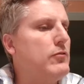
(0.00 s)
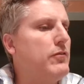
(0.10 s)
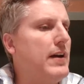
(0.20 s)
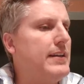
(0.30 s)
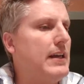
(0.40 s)
to
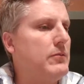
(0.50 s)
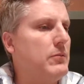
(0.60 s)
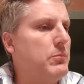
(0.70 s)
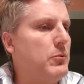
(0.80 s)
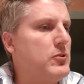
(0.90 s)
find out the
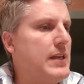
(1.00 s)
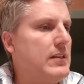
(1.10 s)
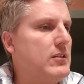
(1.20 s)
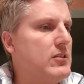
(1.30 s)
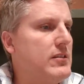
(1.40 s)

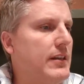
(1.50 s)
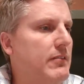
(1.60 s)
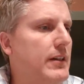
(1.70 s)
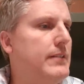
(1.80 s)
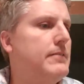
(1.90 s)
percentage there,
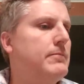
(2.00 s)
right?